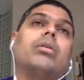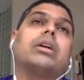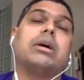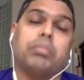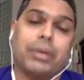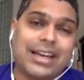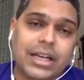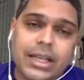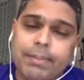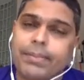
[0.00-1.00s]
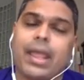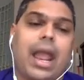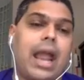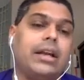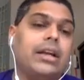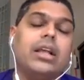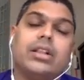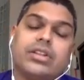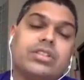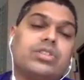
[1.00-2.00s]
completely and
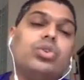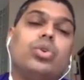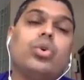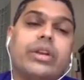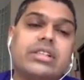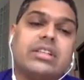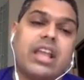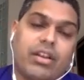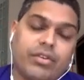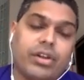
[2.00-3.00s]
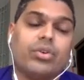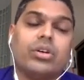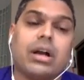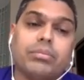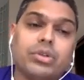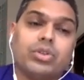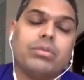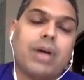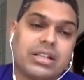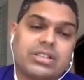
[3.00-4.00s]
there is no reason ever to come to the
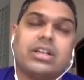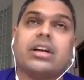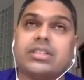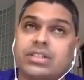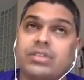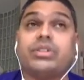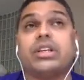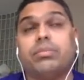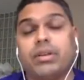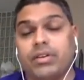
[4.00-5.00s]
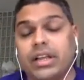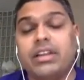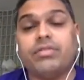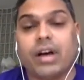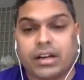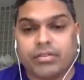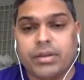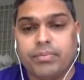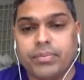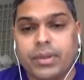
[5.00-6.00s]
master cluster which can be really far
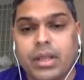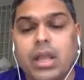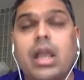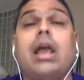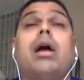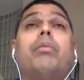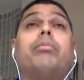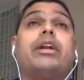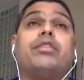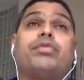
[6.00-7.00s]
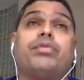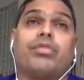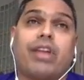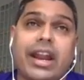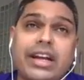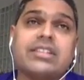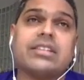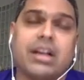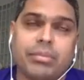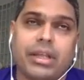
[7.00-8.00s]
away but if writes
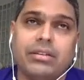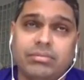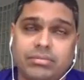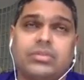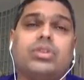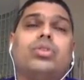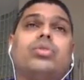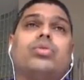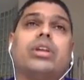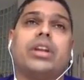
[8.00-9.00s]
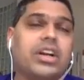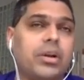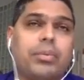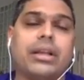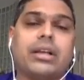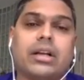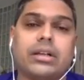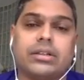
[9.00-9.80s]
come in to the read replica